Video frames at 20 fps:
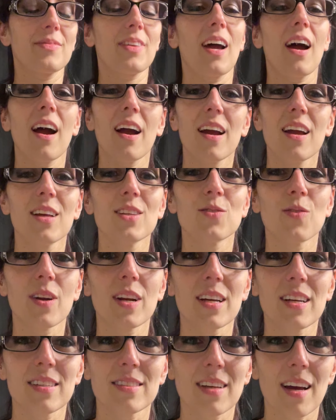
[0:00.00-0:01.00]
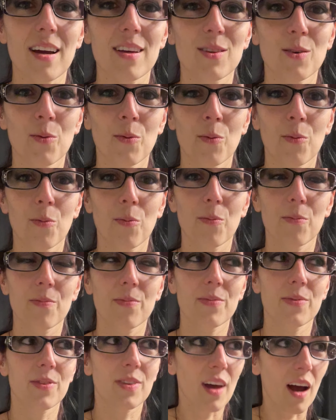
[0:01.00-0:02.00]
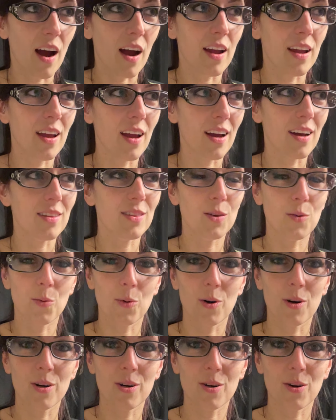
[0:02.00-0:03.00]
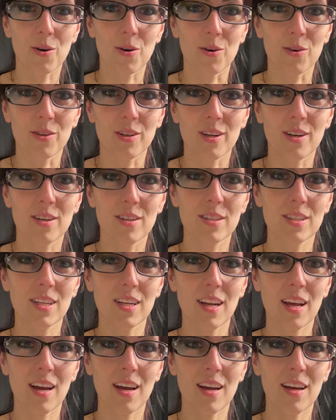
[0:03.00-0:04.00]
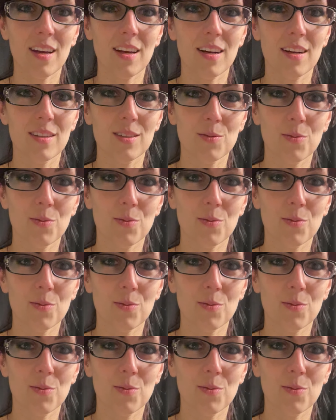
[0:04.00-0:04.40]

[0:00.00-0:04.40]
It's funny because I had the word earlier today, and it's